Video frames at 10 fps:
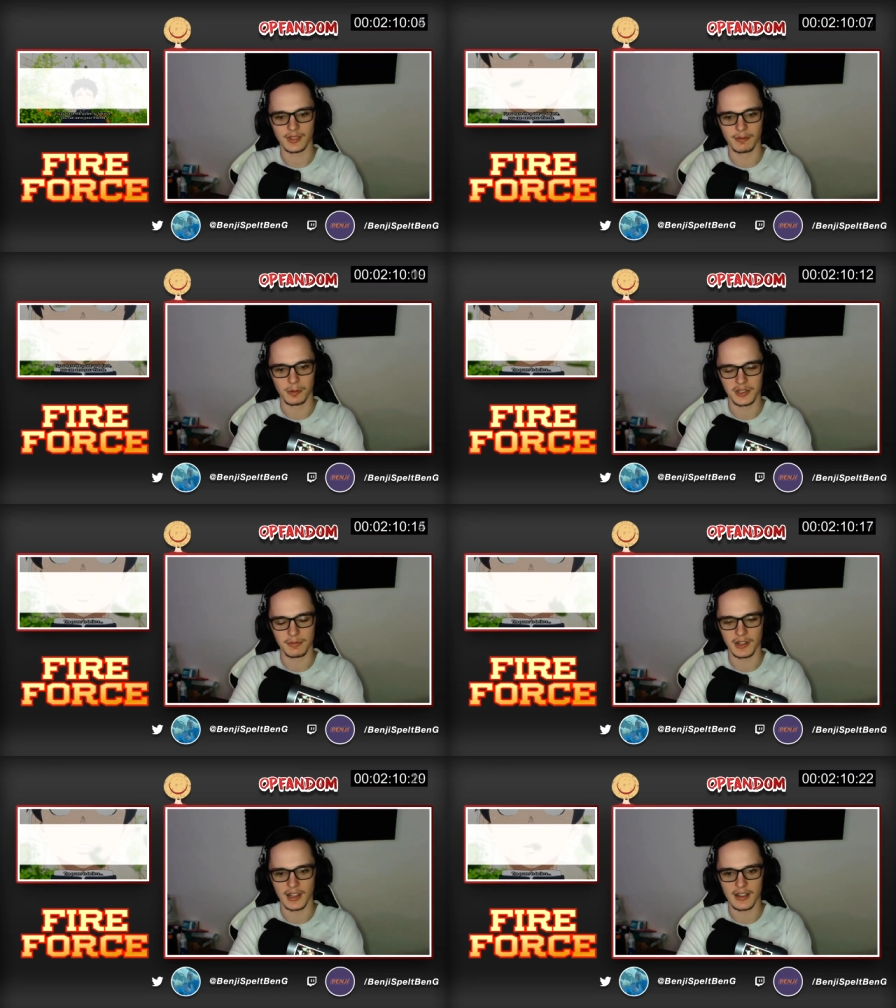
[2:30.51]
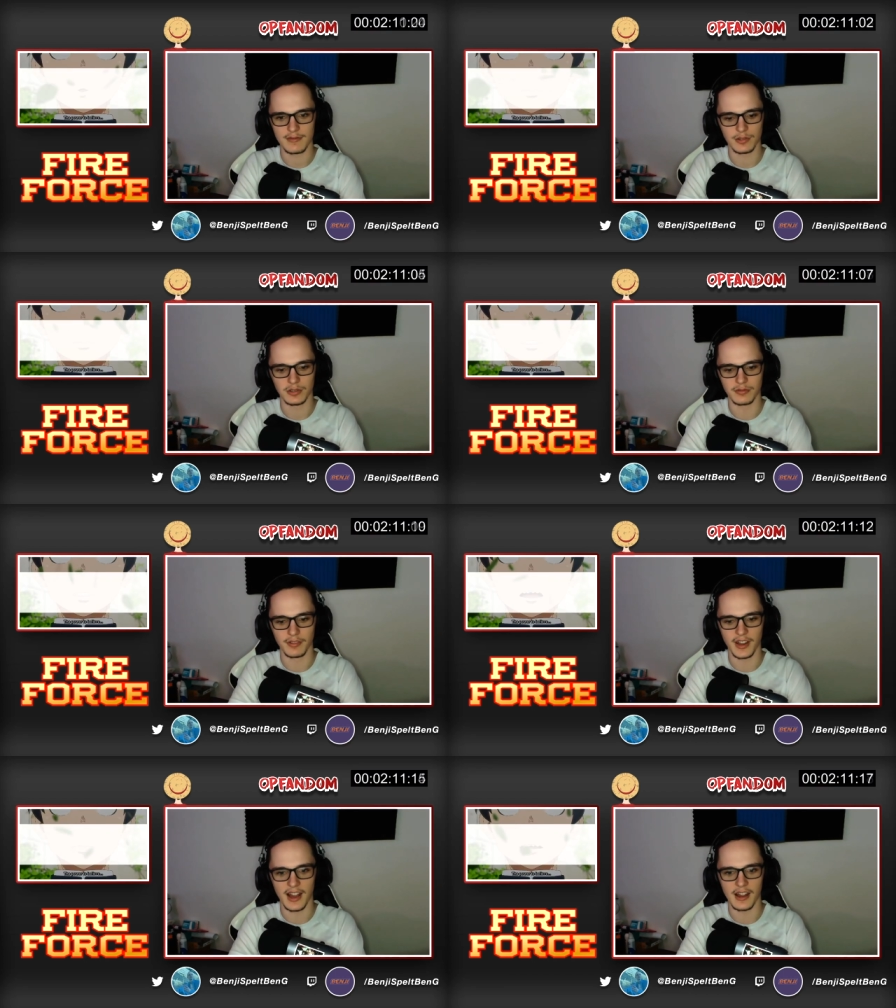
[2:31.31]
If it was in real life or
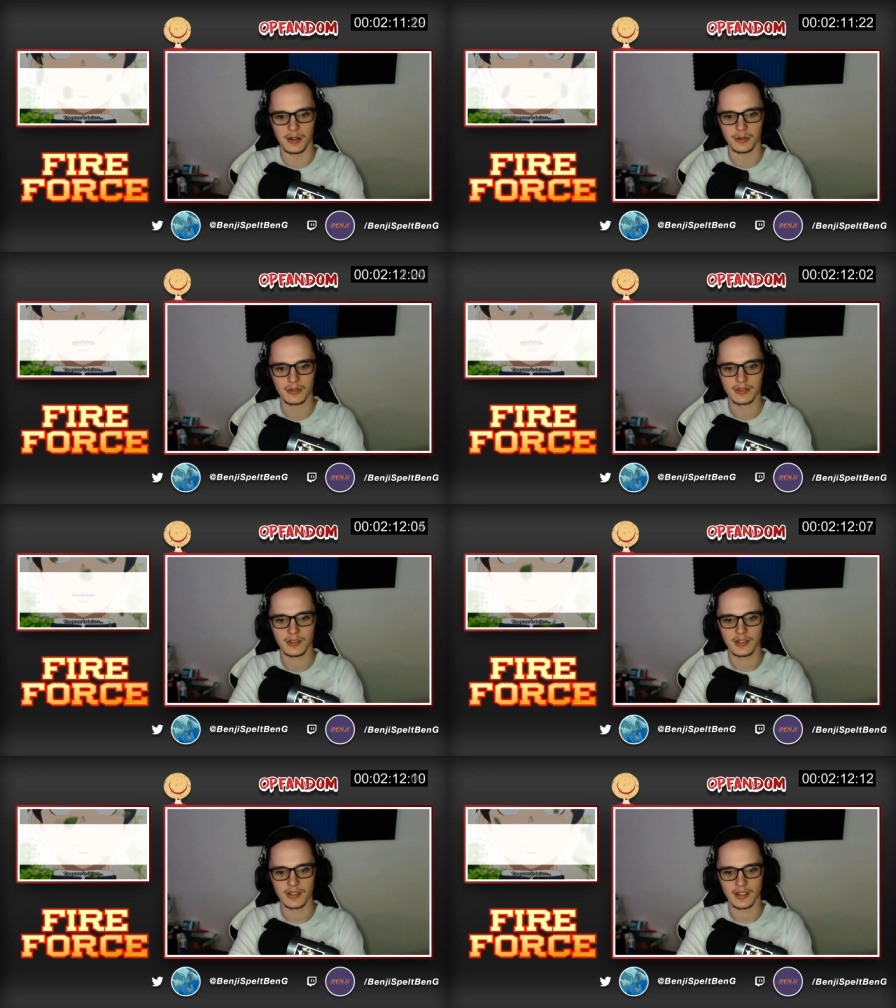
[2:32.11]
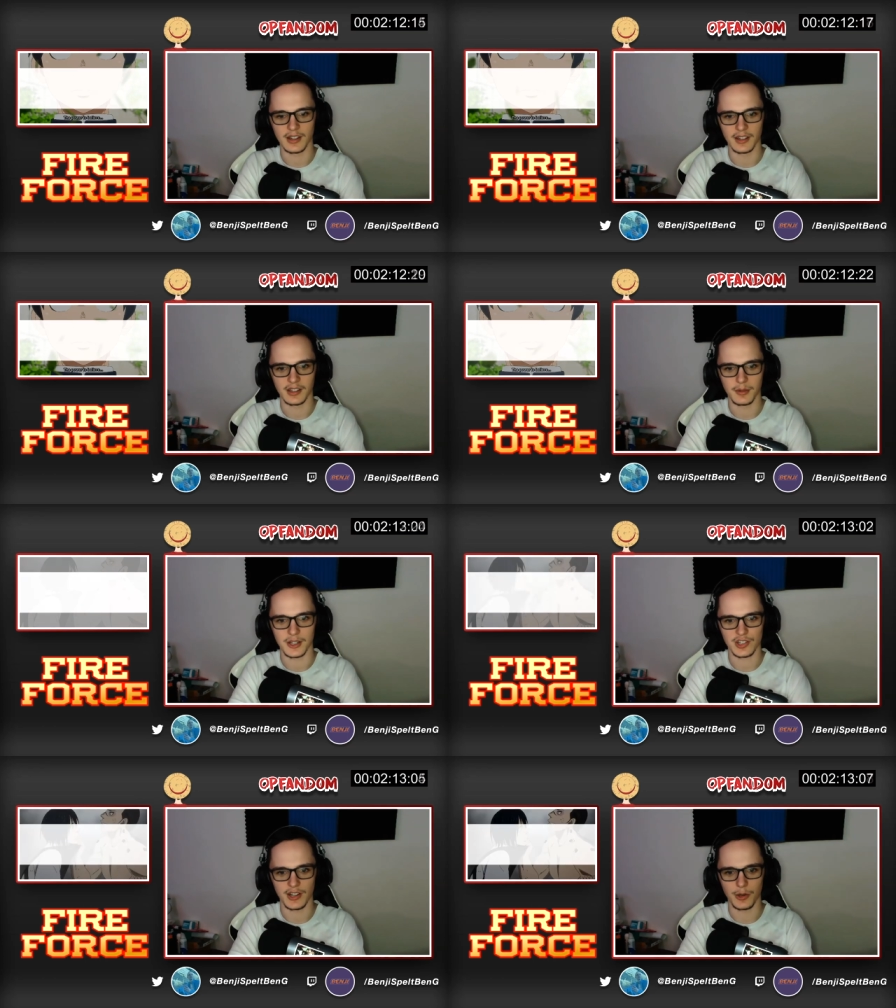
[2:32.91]
now, I can
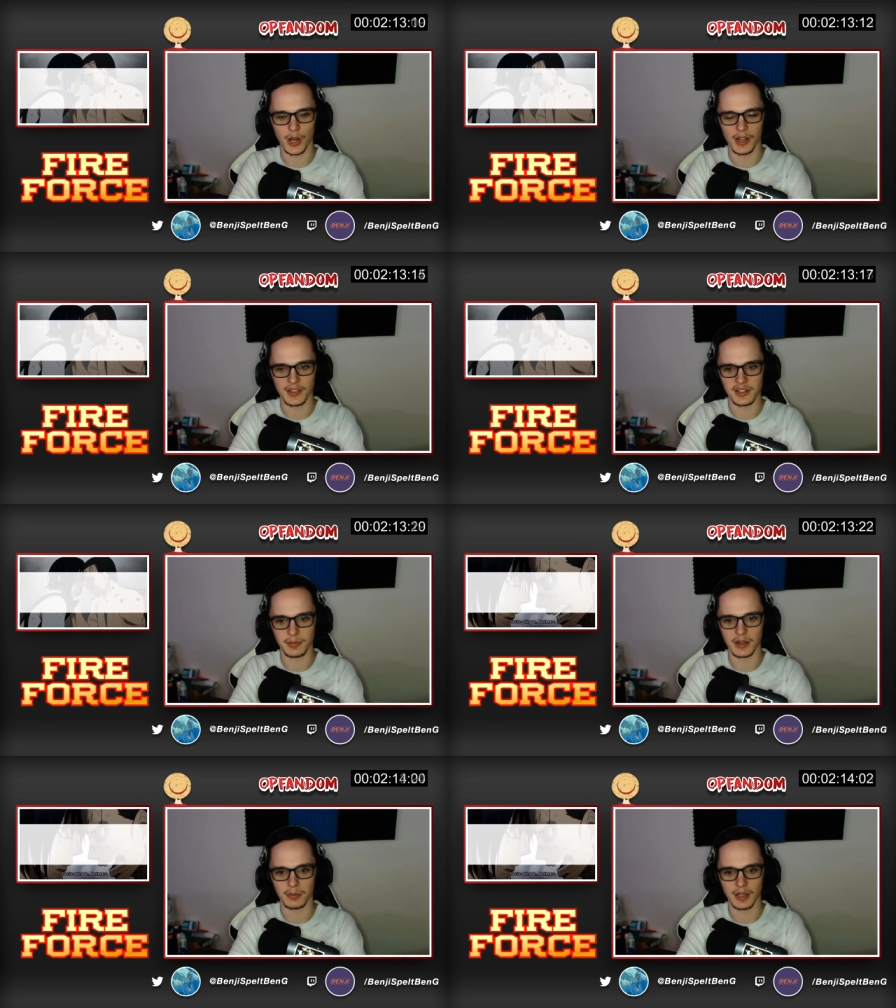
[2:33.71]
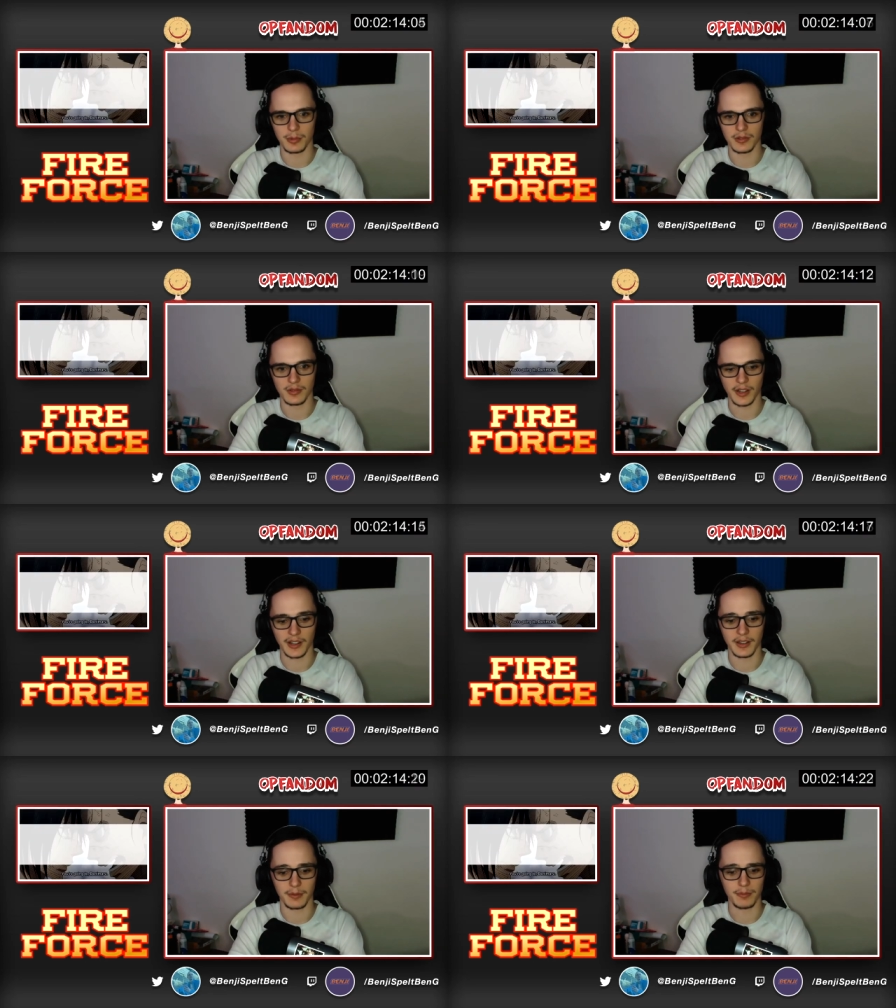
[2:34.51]
imagine how hard this be on people,
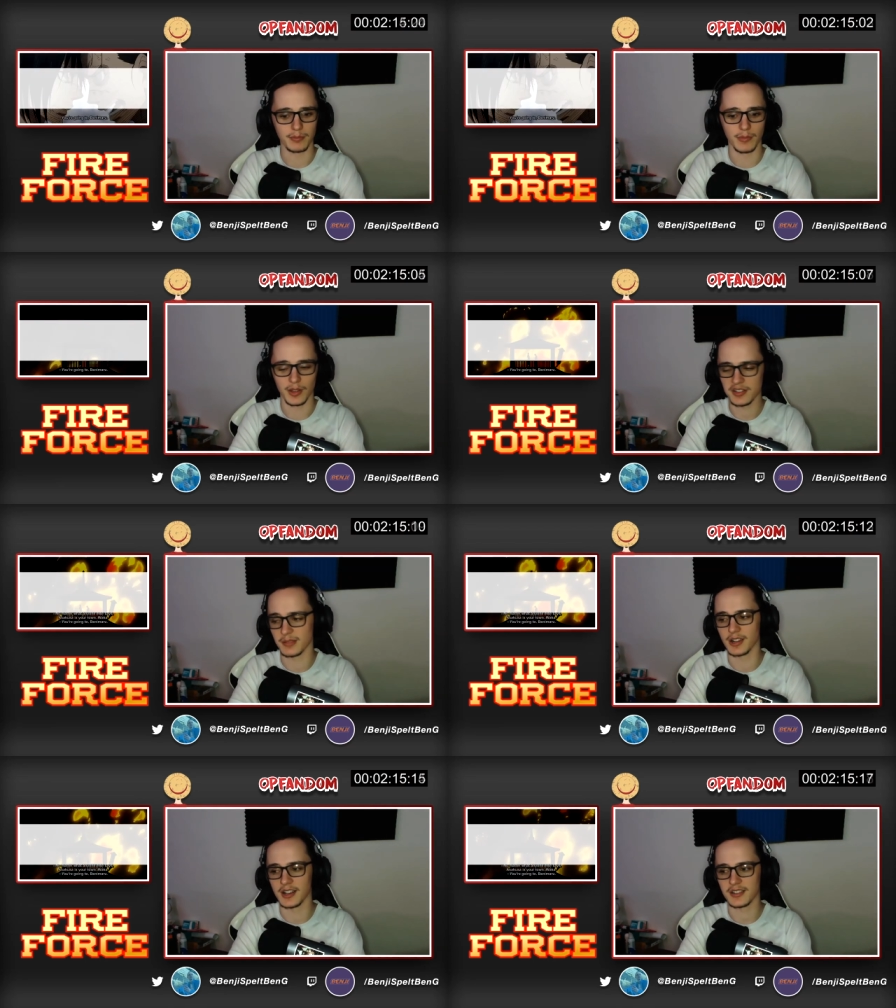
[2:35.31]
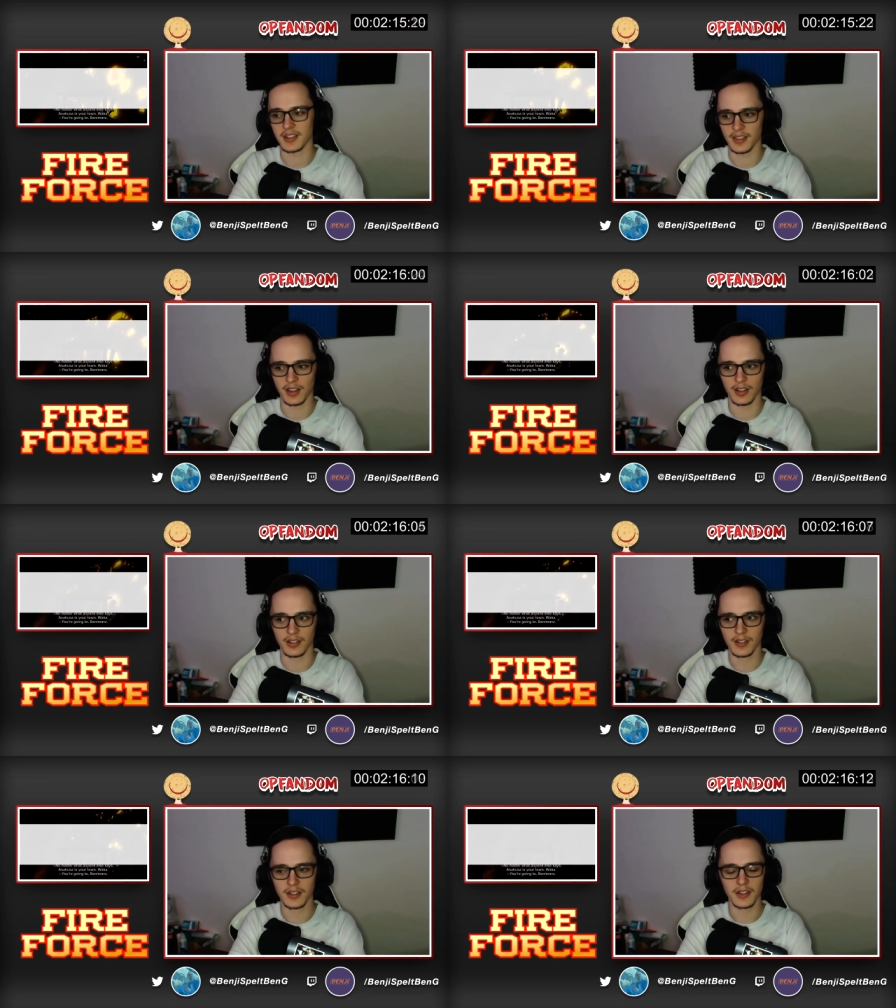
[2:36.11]
and I'm not surprised that they
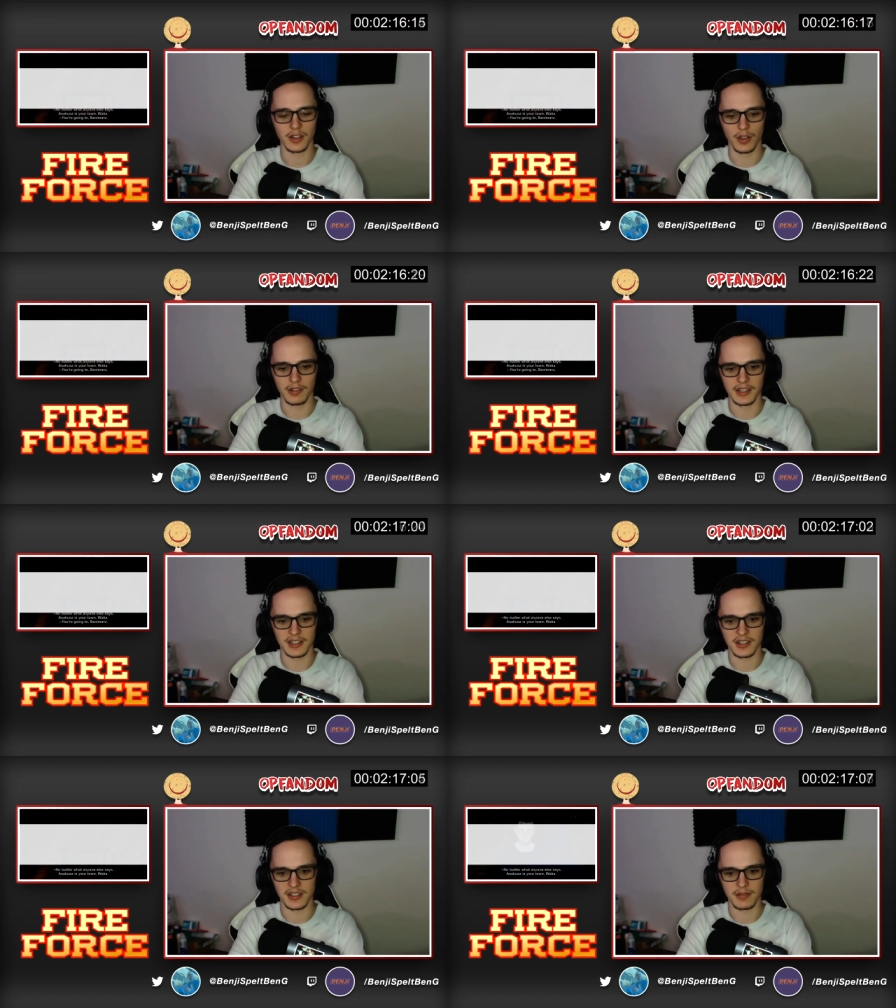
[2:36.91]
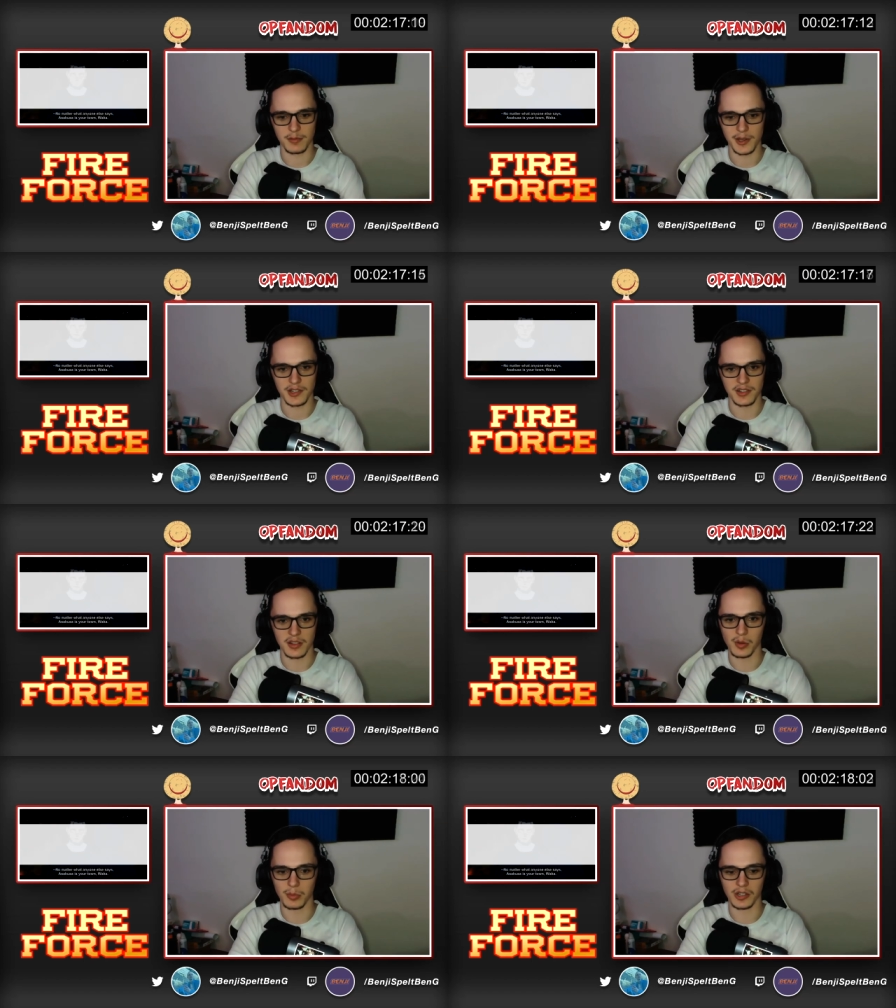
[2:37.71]
are not releasing this information
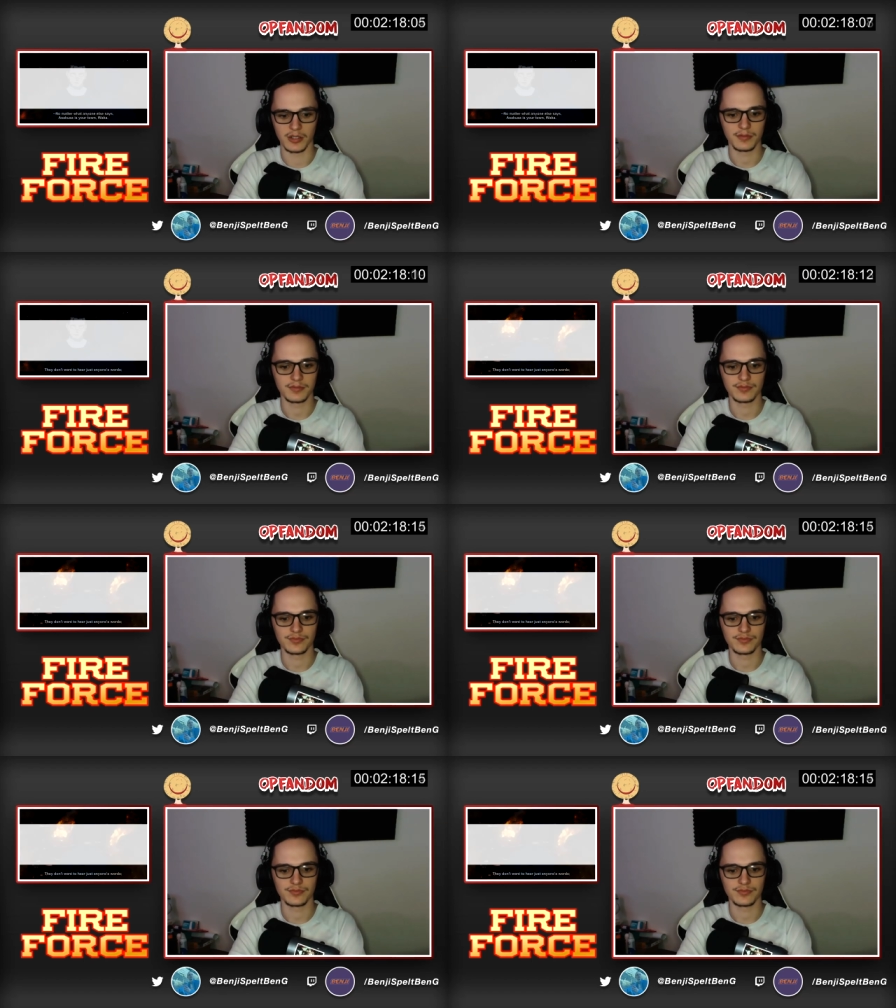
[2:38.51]
to the public.